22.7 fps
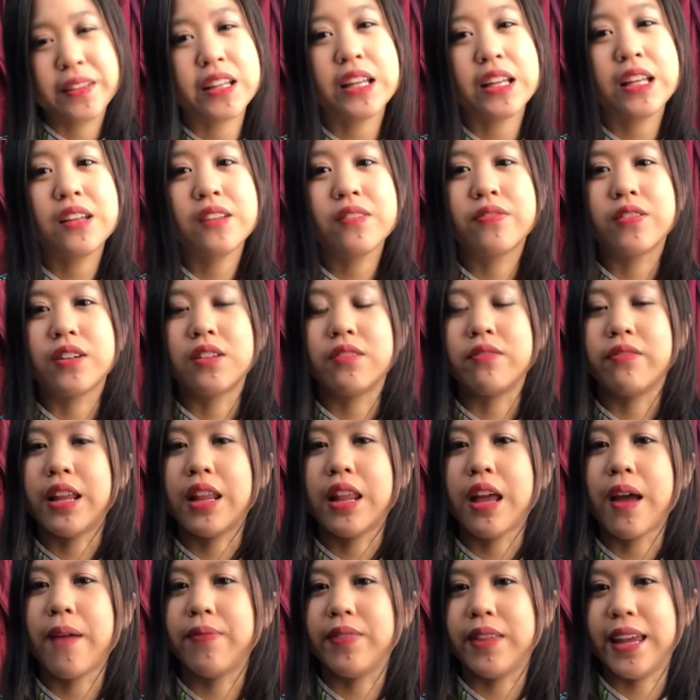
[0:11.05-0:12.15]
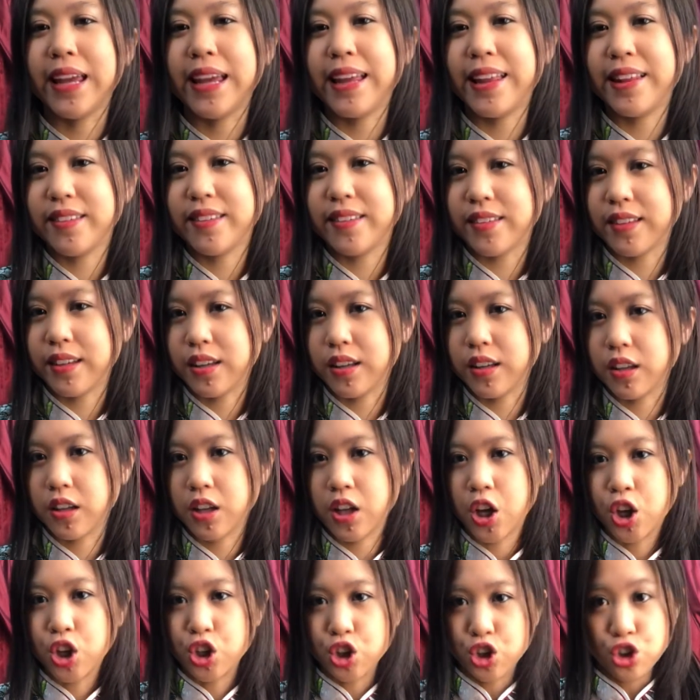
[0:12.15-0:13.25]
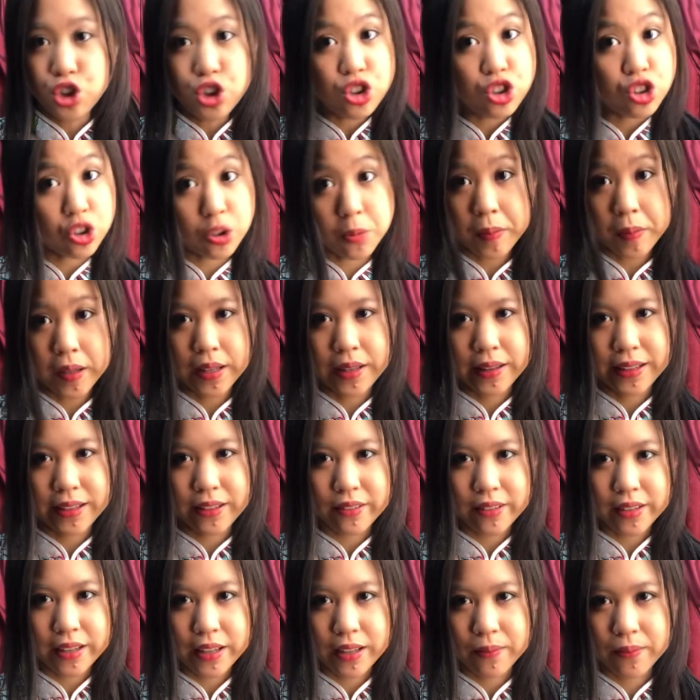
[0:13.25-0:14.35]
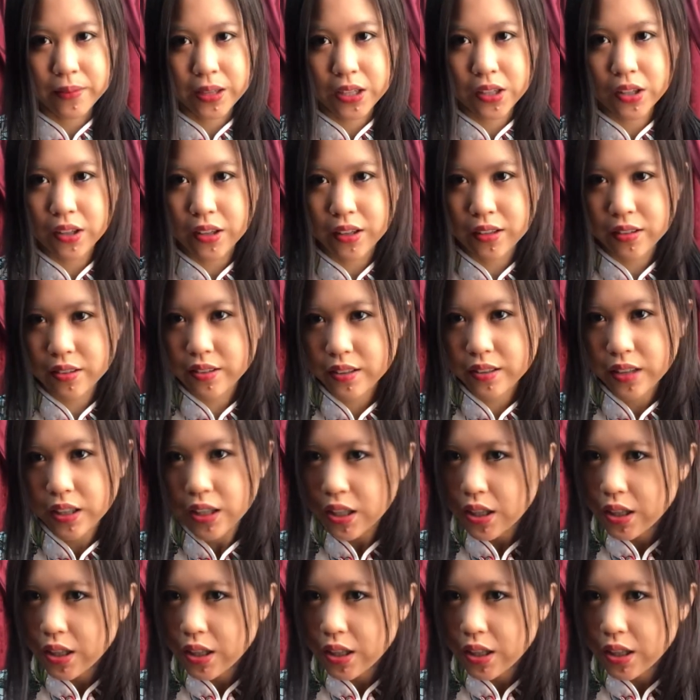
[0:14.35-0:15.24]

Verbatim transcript: Even when I'm dancing, you should be kneeling because